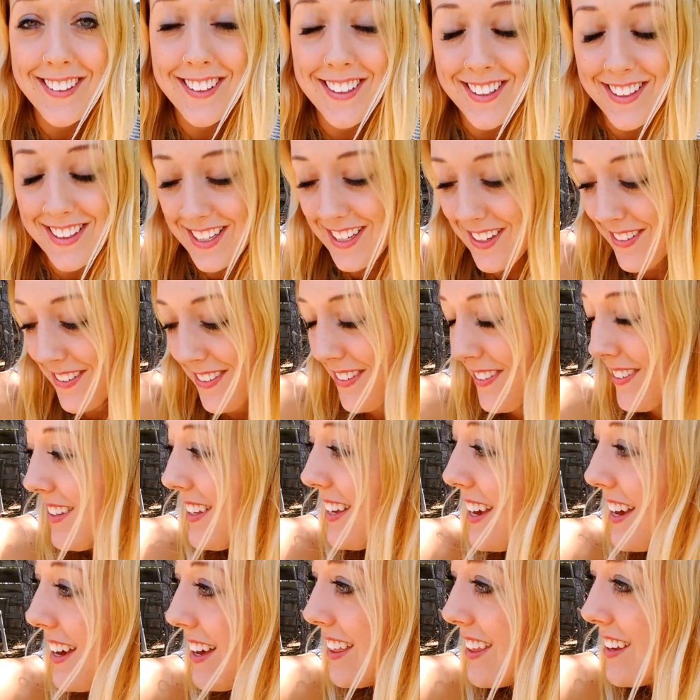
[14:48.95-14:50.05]
And
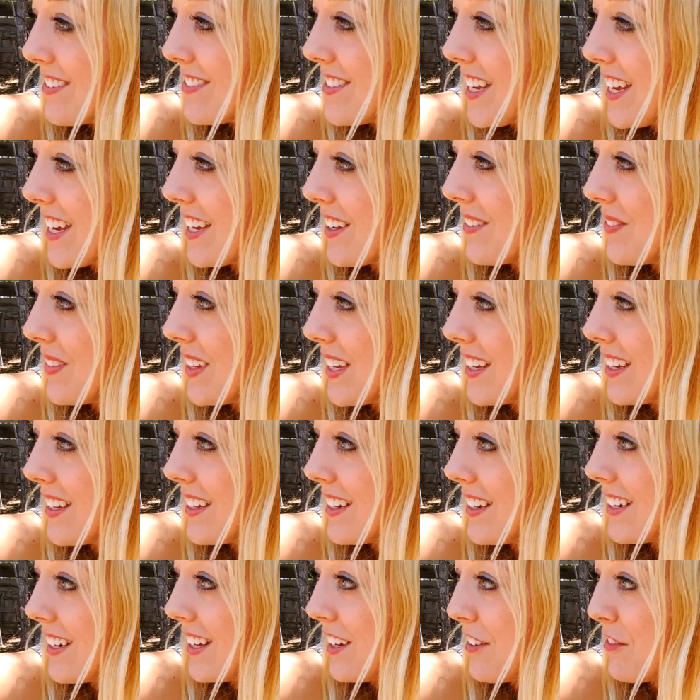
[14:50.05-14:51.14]
they've taken me in,
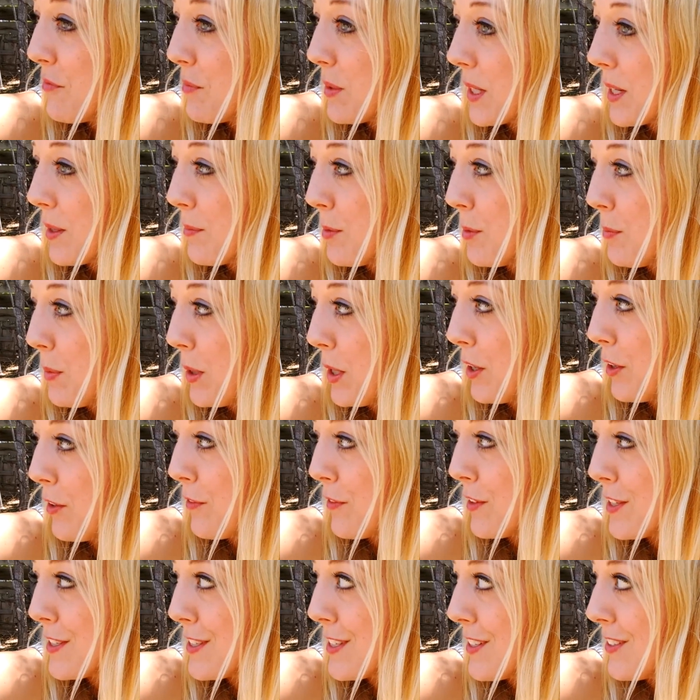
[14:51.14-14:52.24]
and I've become a part of
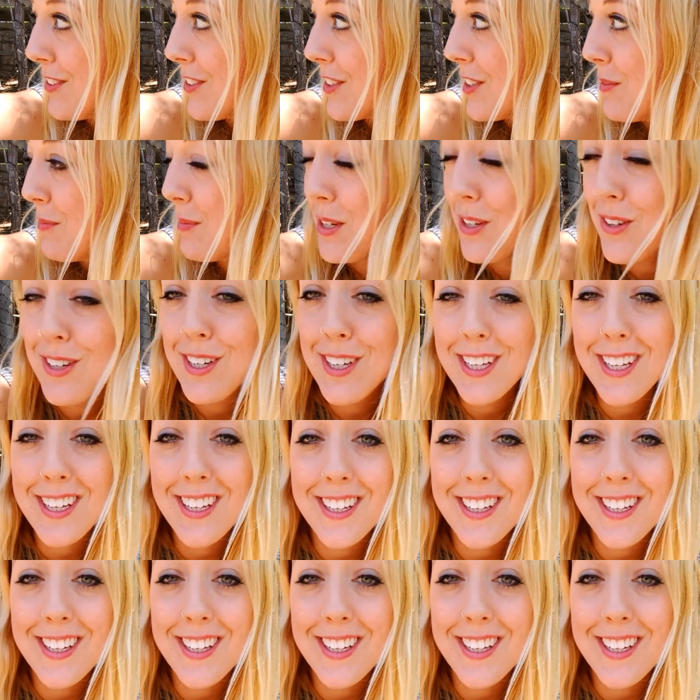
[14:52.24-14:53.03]
this little community,